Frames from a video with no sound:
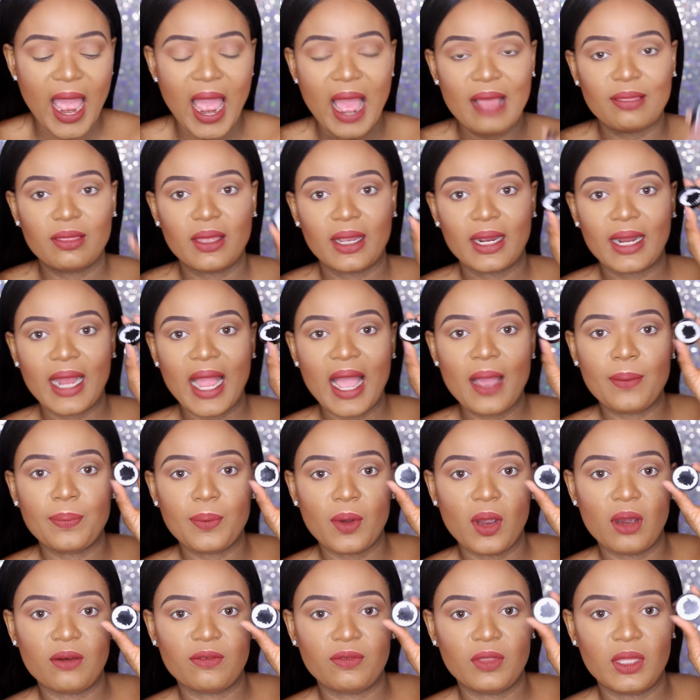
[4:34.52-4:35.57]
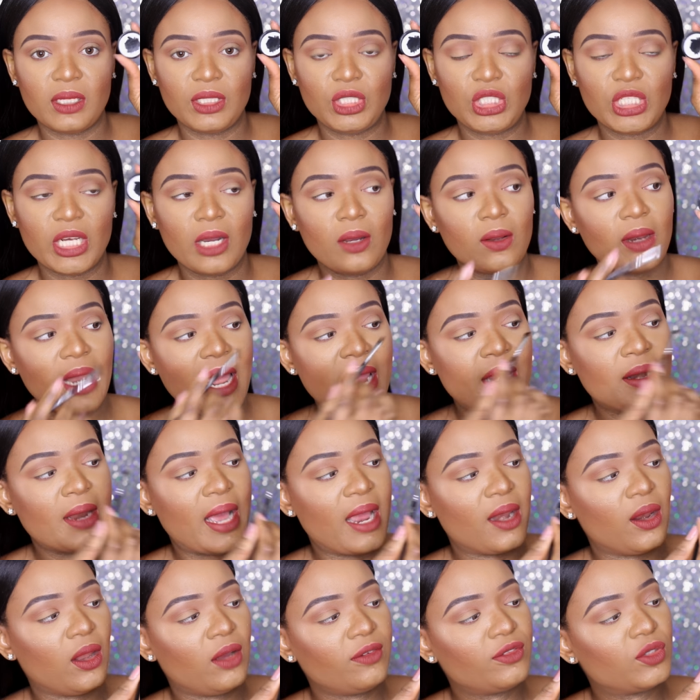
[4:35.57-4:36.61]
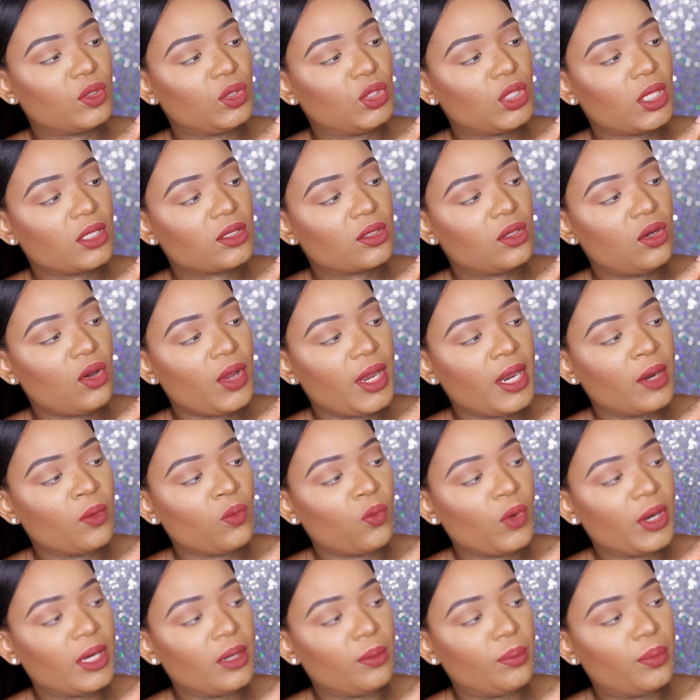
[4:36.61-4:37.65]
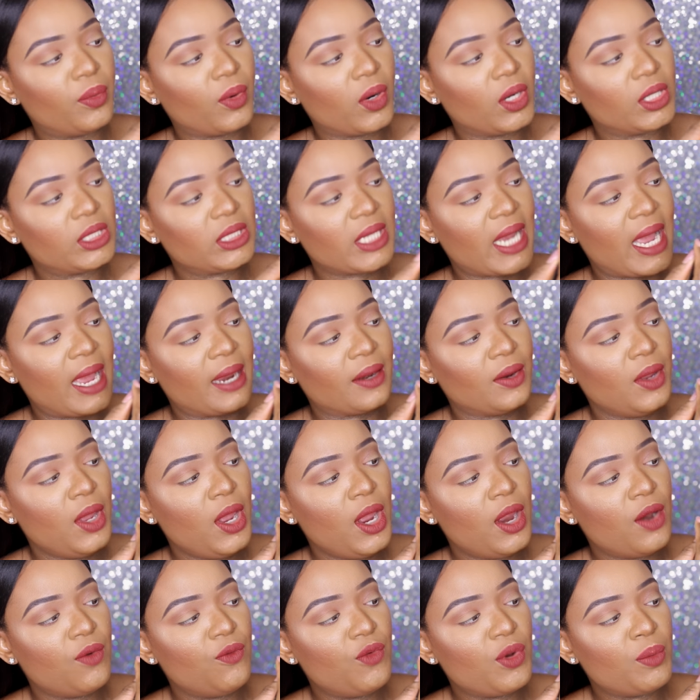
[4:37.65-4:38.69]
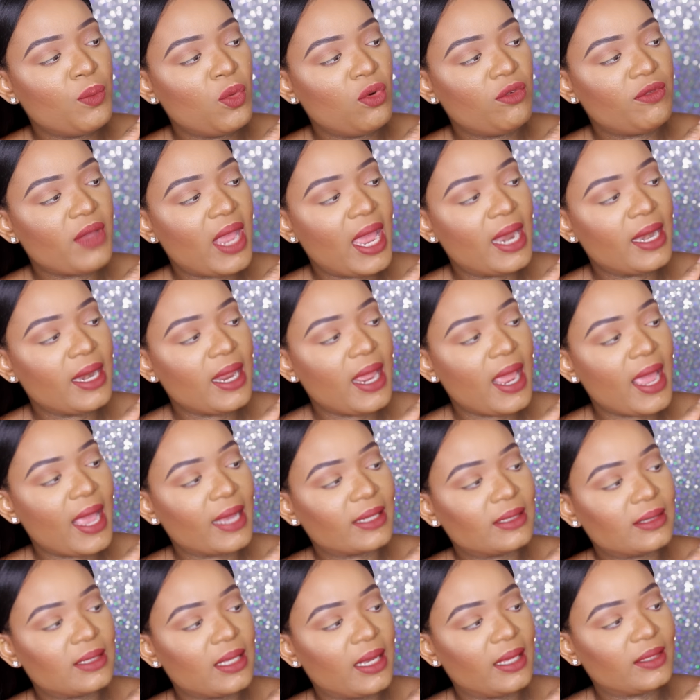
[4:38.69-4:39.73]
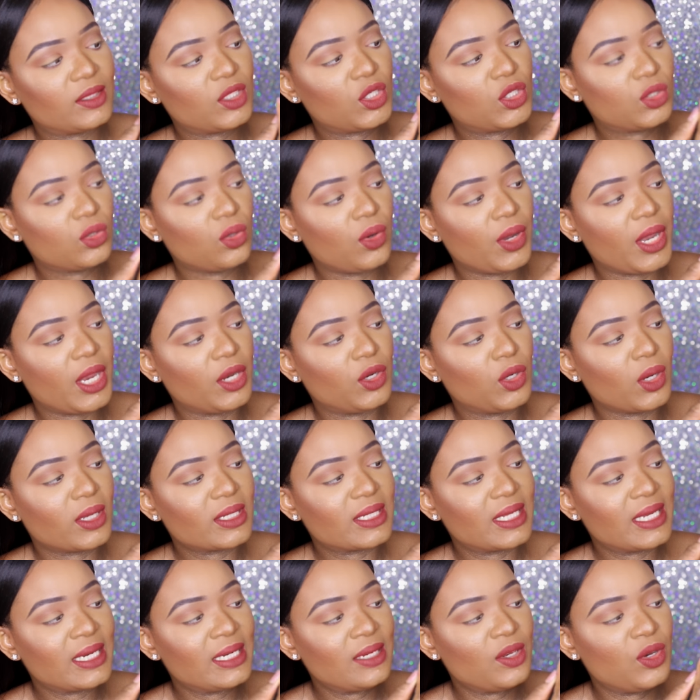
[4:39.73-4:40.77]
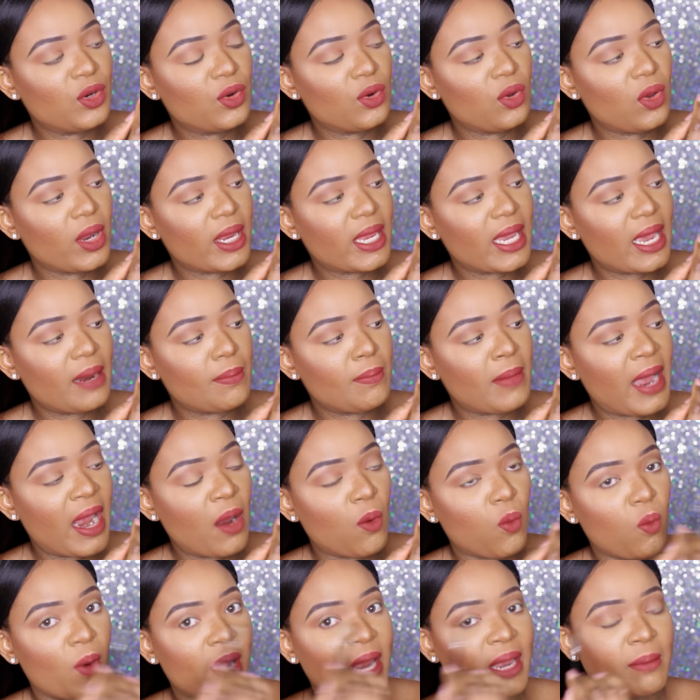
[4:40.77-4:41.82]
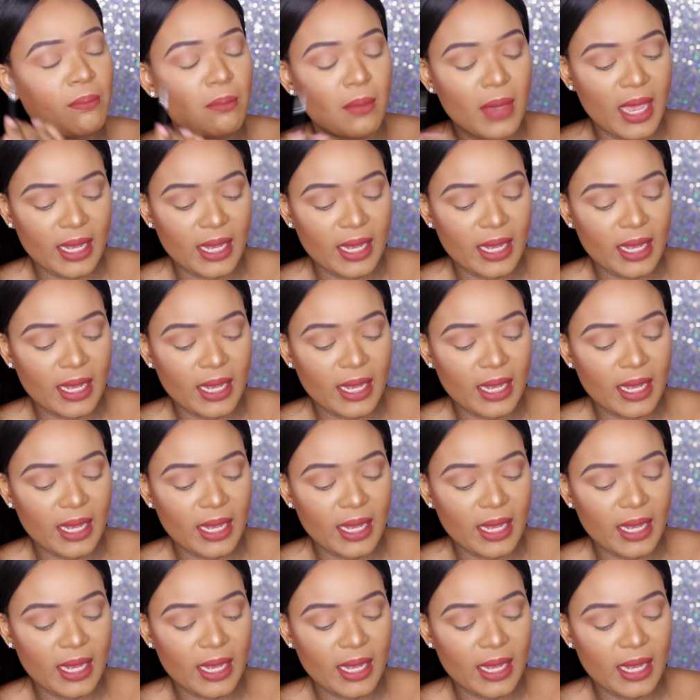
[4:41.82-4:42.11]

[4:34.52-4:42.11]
at the cap of the gel liner, I love to just go in with the brush and remove any excess so it doesn't, you know, get my wing